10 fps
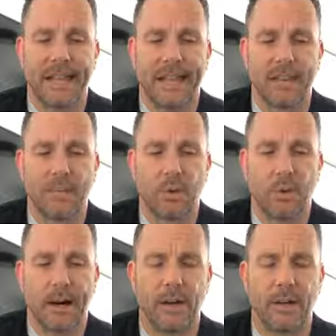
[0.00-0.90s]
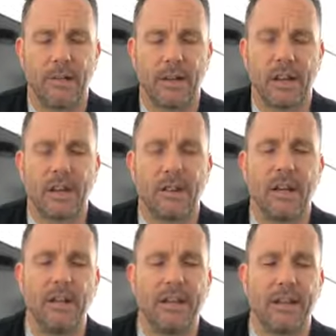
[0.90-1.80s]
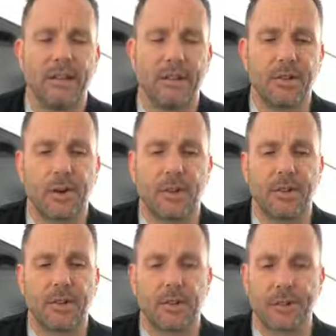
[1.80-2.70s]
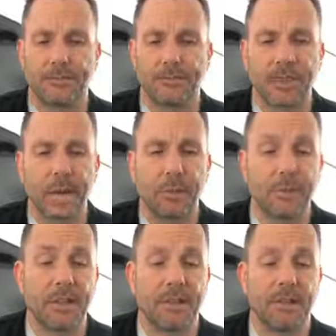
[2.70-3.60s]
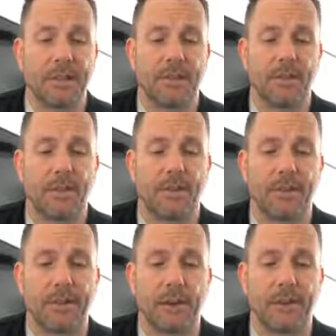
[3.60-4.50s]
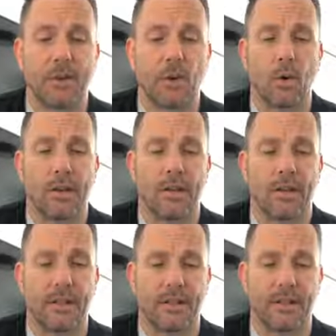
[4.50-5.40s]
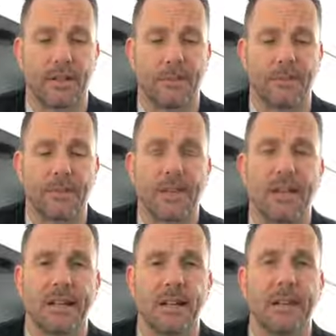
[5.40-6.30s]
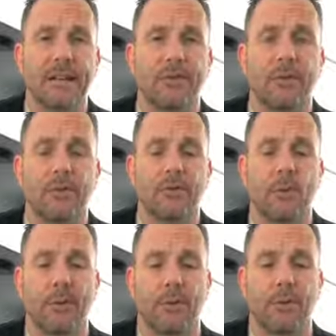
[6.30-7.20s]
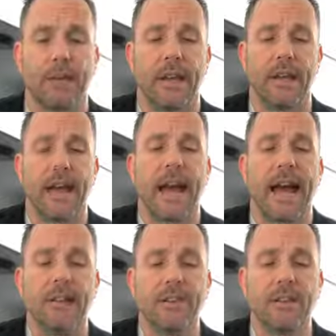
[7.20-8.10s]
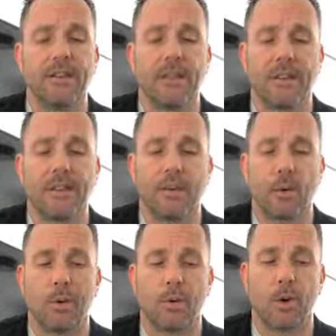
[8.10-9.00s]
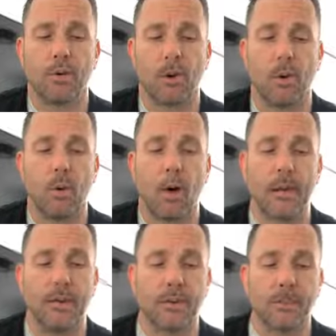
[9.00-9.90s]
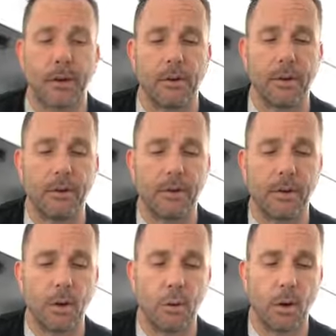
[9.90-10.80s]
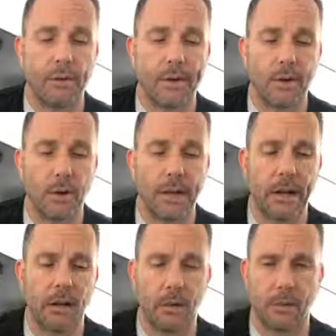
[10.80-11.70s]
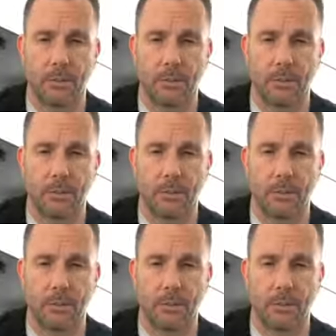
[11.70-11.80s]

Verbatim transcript: at the age of 12. So here he is, he's 12 years old. He went up to the festival with his parents according to the custom. Now look at verse 43. After the festival was over, while his parents were returning